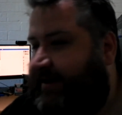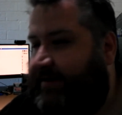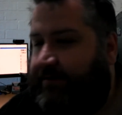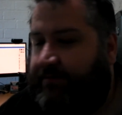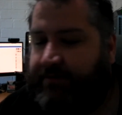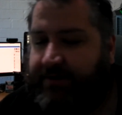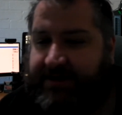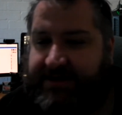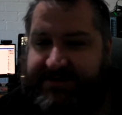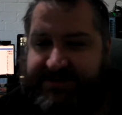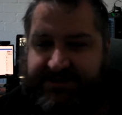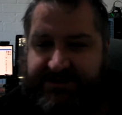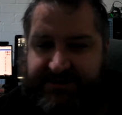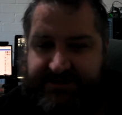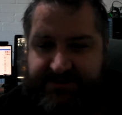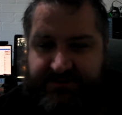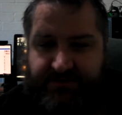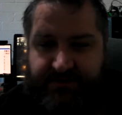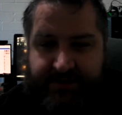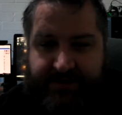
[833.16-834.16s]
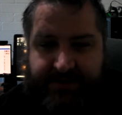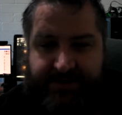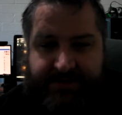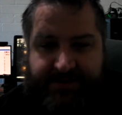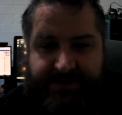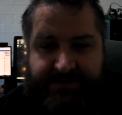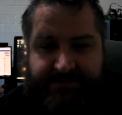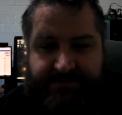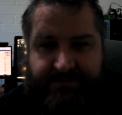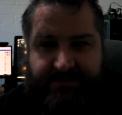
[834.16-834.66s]
otherwise, just trying to
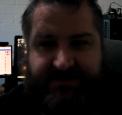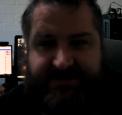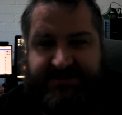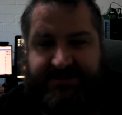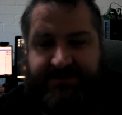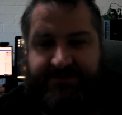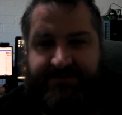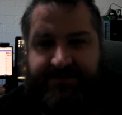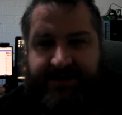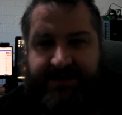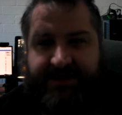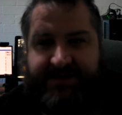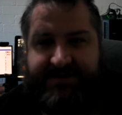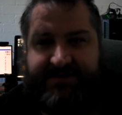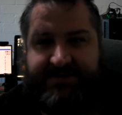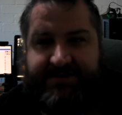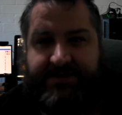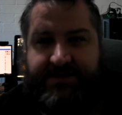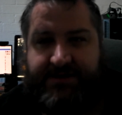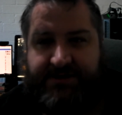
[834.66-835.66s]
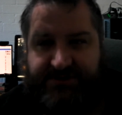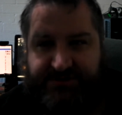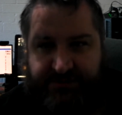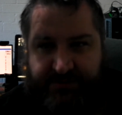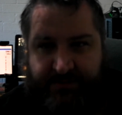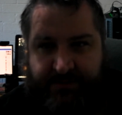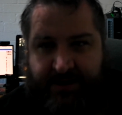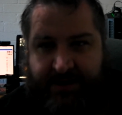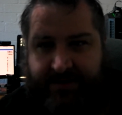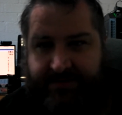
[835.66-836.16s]
keep to myself, I guess,
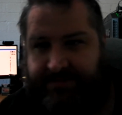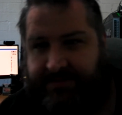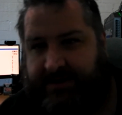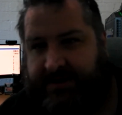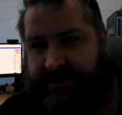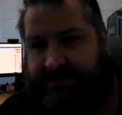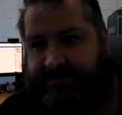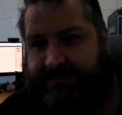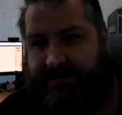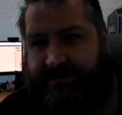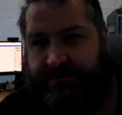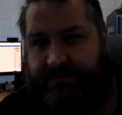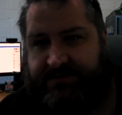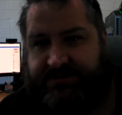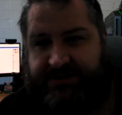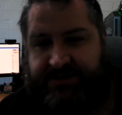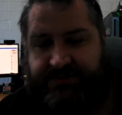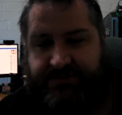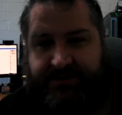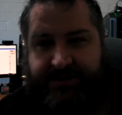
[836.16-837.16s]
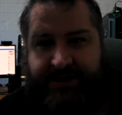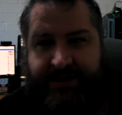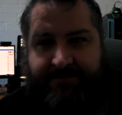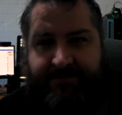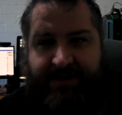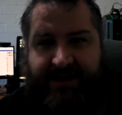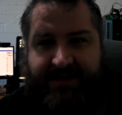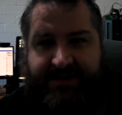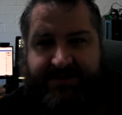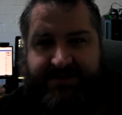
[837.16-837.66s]
doing my own thing, but I'm also trying to get
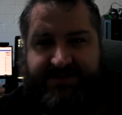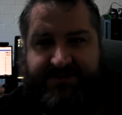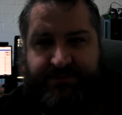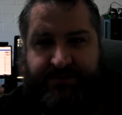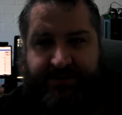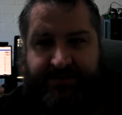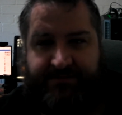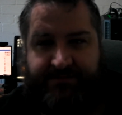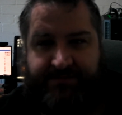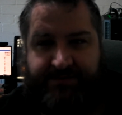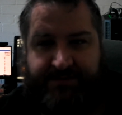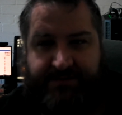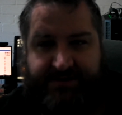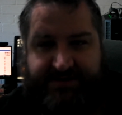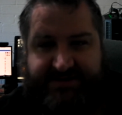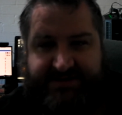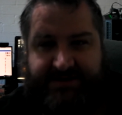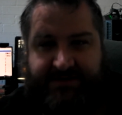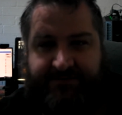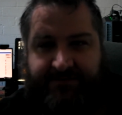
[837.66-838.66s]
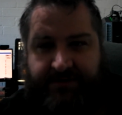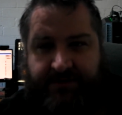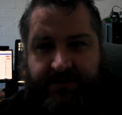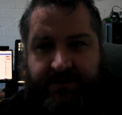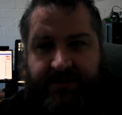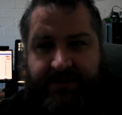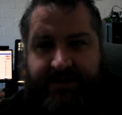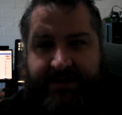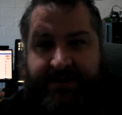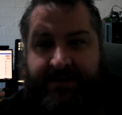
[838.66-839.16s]
back into the swing of doing stuff
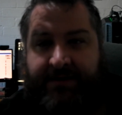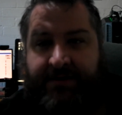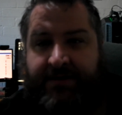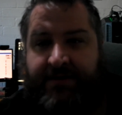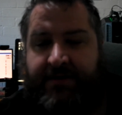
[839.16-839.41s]
online.